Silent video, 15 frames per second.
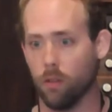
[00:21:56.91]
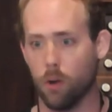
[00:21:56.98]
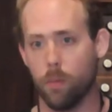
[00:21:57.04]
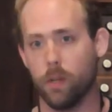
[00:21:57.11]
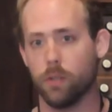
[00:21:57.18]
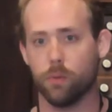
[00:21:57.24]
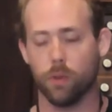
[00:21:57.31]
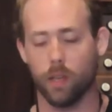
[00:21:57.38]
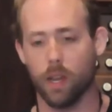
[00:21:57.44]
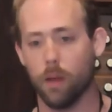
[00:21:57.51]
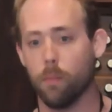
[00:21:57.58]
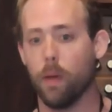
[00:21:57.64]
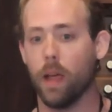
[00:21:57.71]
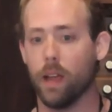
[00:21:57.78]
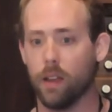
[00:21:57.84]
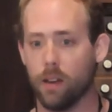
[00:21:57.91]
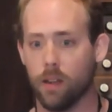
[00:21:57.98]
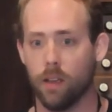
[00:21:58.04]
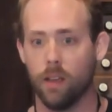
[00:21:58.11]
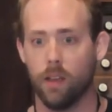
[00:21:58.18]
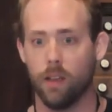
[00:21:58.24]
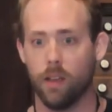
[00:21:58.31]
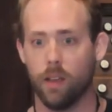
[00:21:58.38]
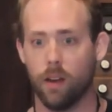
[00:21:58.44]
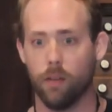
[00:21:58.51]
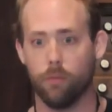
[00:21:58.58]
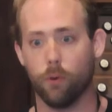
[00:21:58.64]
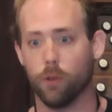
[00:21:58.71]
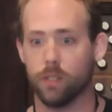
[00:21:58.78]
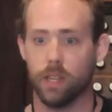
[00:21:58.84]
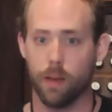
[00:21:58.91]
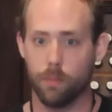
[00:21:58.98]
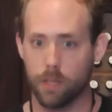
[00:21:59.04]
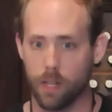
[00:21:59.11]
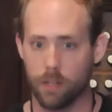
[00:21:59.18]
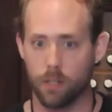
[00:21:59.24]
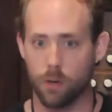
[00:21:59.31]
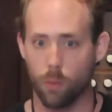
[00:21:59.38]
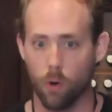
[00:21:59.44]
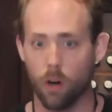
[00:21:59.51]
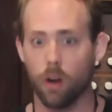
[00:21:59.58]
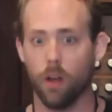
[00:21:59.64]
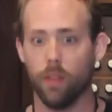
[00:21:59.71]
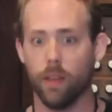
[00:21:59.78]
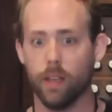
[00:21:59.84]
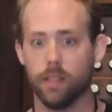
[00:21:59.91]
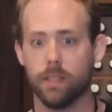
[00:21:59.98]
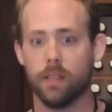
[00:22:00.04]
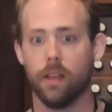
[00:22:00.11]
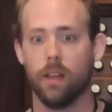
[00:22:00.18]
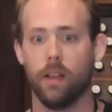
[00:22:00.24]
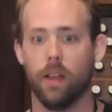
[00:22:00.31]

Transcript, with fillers: Nobody's really getting paid in a full-time sense to work on this.